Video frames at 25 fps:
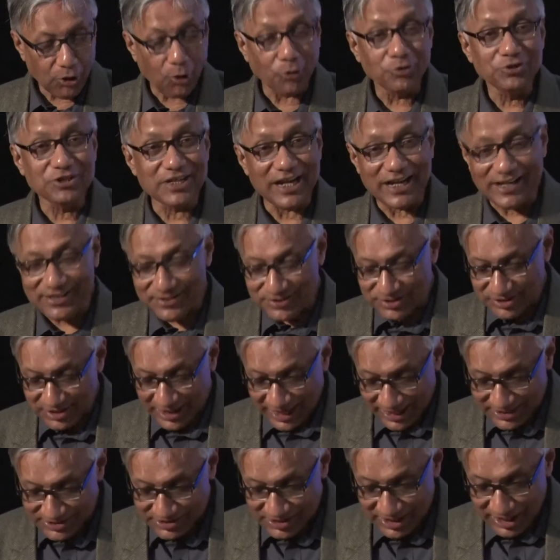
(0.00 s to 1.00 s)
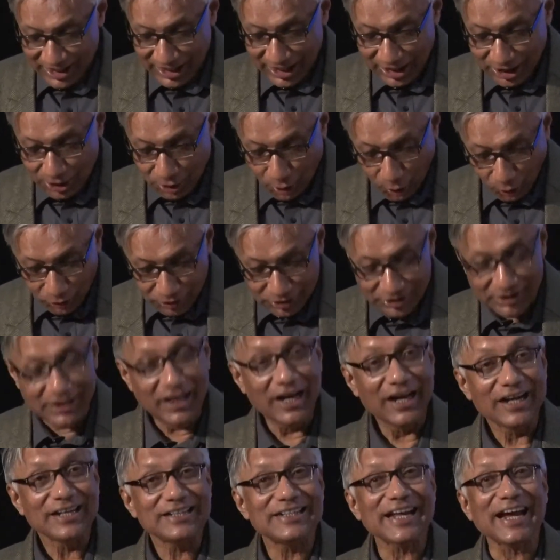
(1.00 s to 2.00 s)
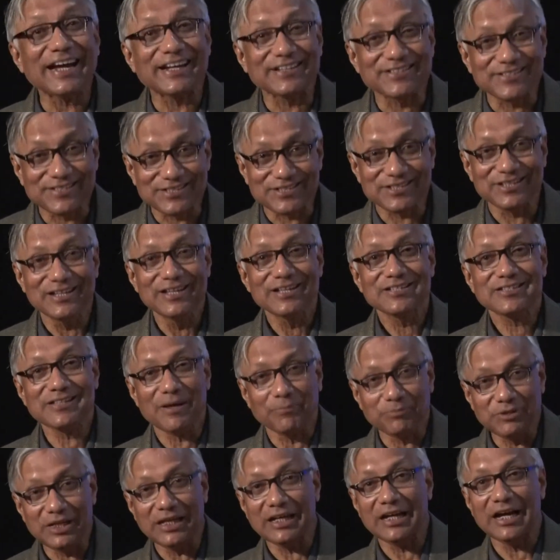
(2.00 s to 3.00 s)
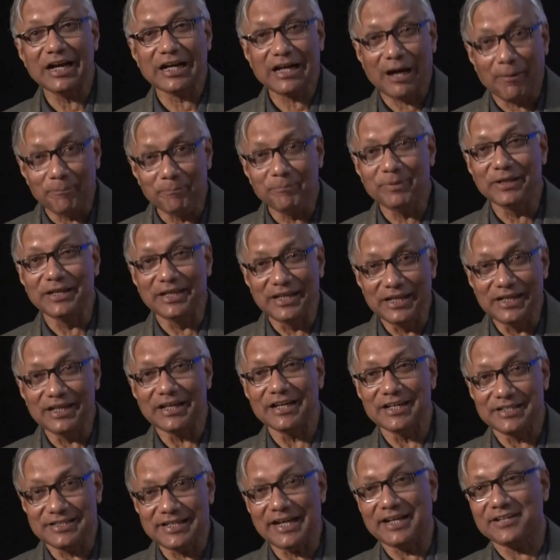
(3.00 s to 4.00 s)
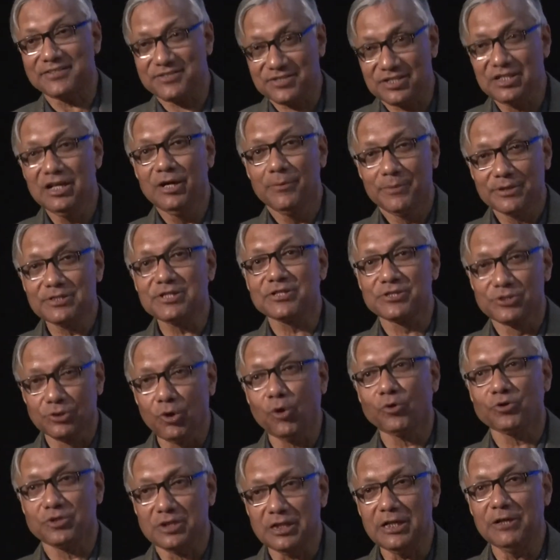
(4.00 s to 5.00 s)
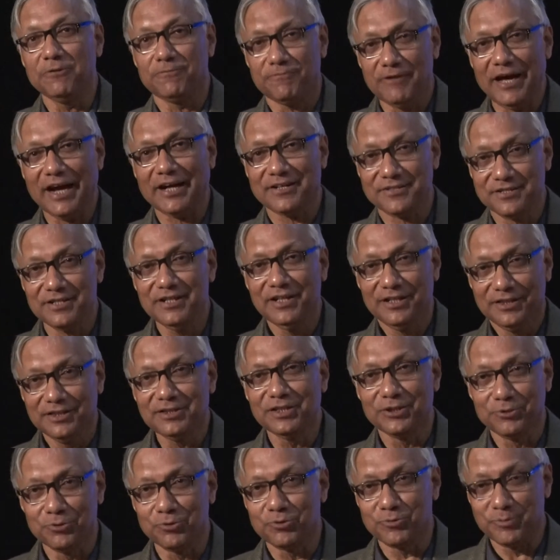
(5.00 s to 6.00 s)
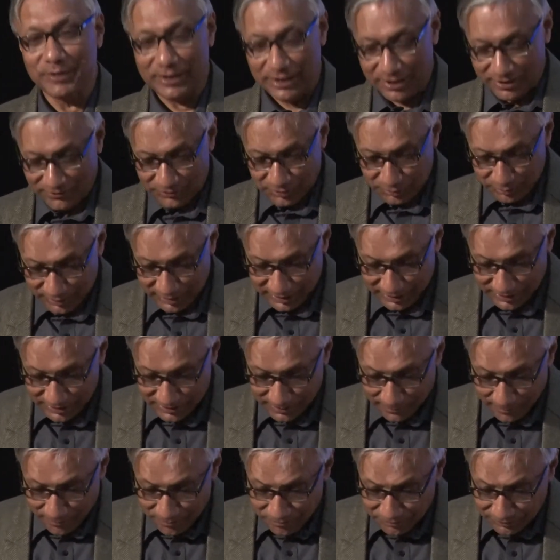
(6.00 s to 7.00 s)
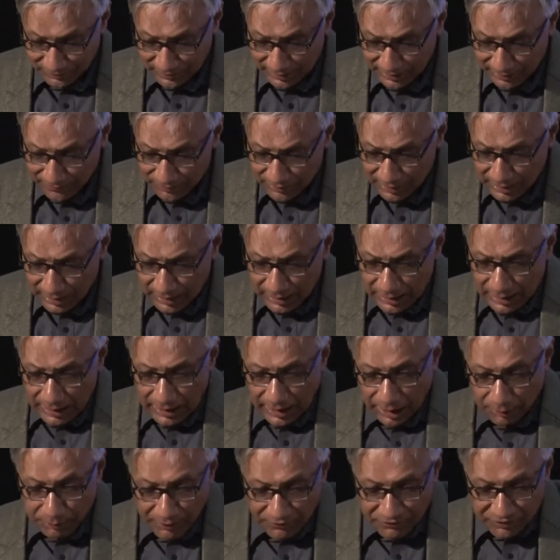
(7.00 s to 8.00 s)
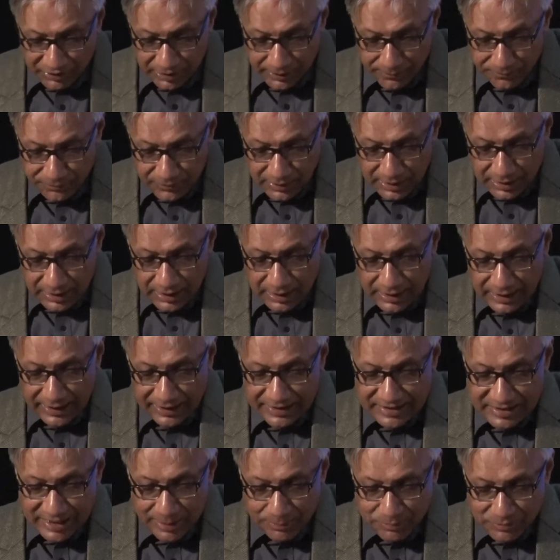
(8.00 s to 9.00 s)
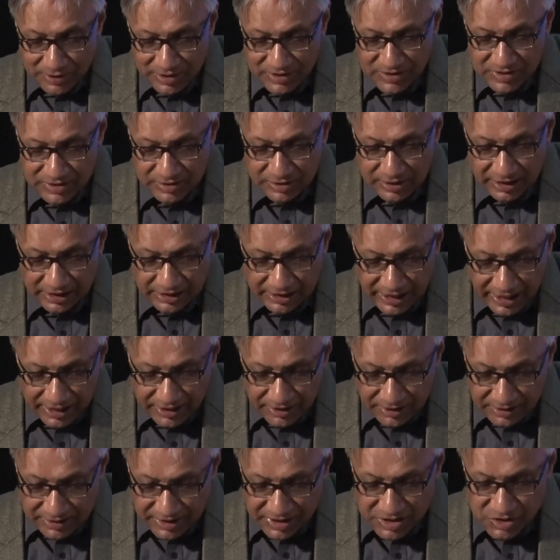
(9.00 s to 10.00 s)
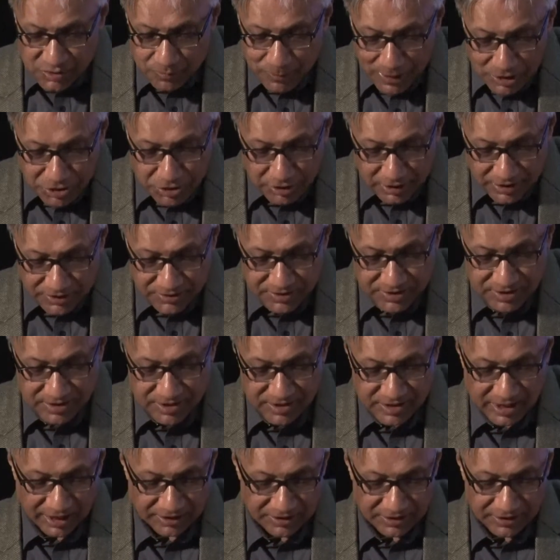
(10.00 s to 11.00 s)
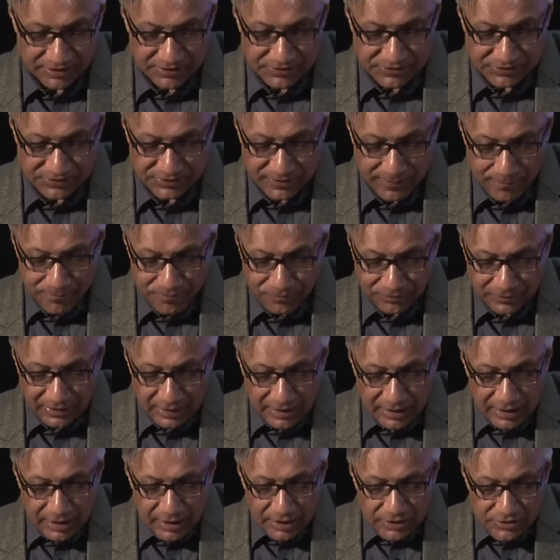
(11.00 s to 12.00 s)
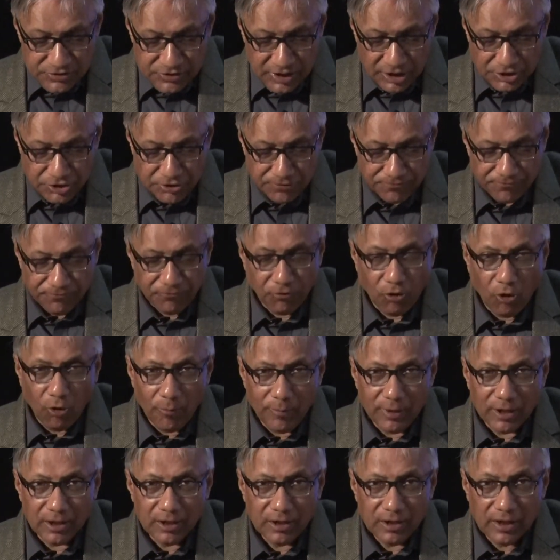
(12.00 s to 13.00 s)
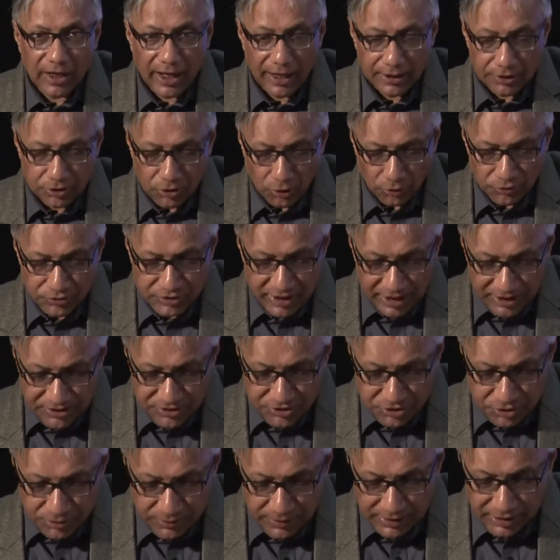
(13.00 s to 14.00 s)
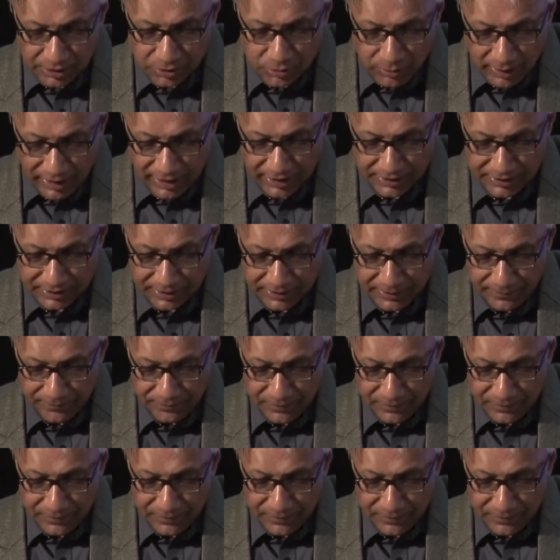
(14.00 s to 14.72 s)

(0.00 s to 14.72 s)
context as context, something accompanying a text, which is not, in fact, the root meaning of the word. However, except in declaredly specialist studies, such formal and contextual inquiry